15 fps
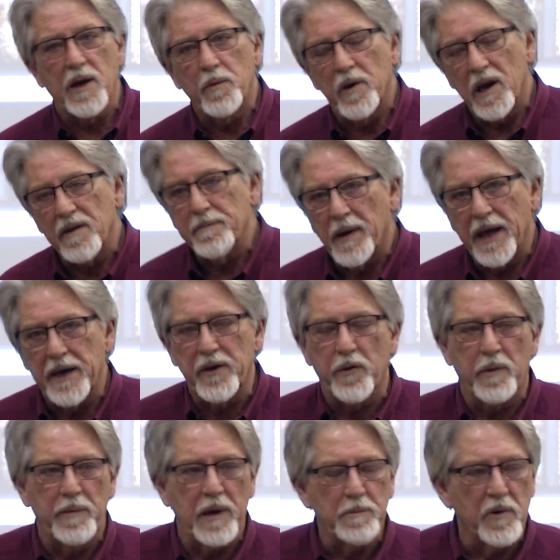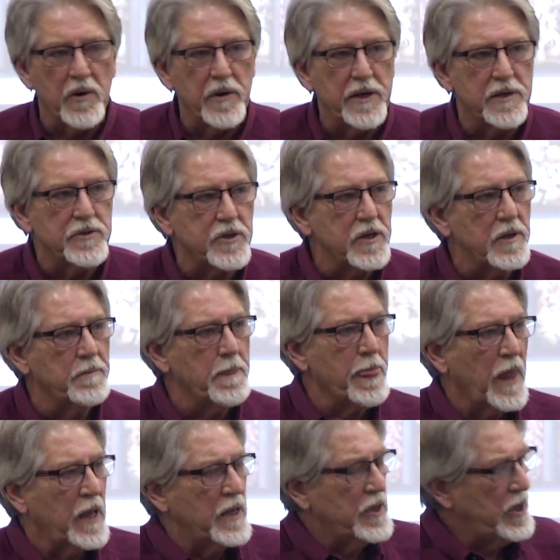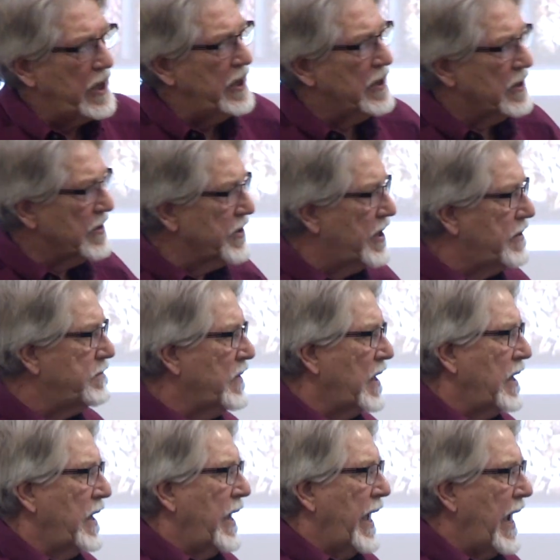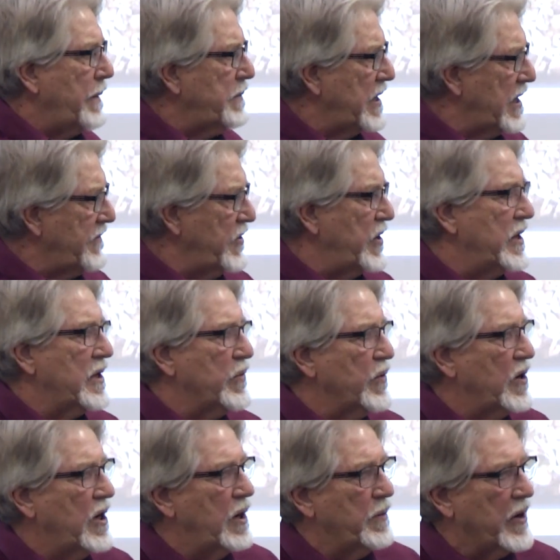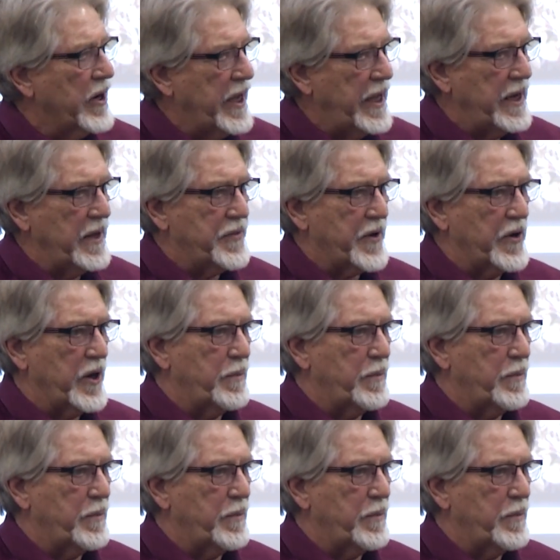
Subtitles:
want everybody to remember is yield. How many of you in the room are hitting 30